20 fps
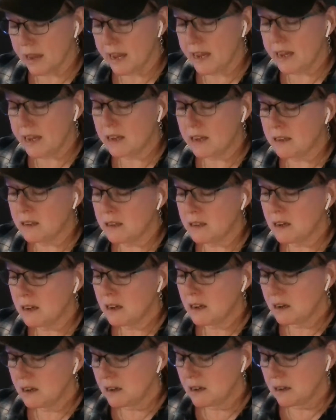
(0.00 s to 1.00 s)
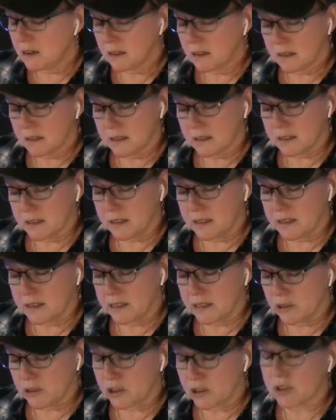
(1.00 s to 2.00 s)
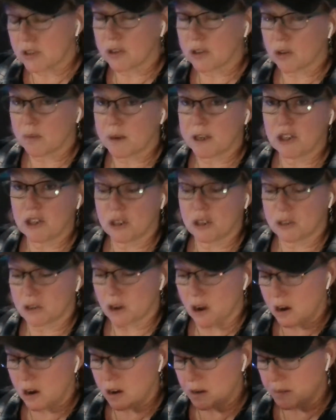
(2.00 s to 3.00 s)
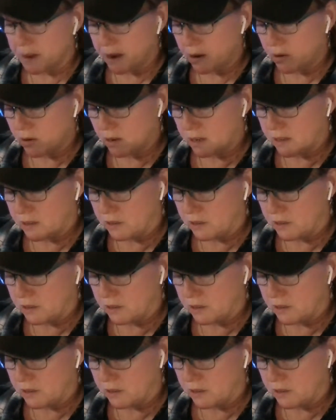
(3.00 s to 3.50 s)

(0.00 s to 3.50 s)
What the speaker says: and there's just so much to talk about